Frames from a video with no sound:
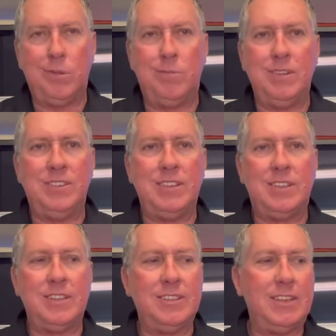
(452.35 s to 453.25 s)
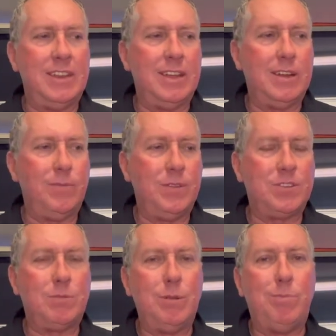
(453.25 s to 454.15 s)
resistance in the
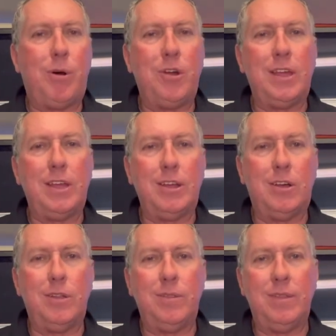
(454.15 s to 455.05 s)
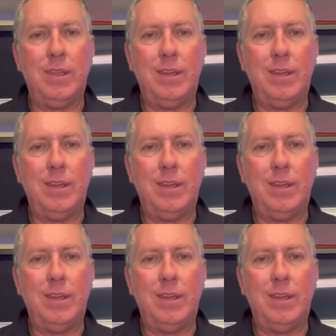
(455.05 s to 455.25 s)
squid biting on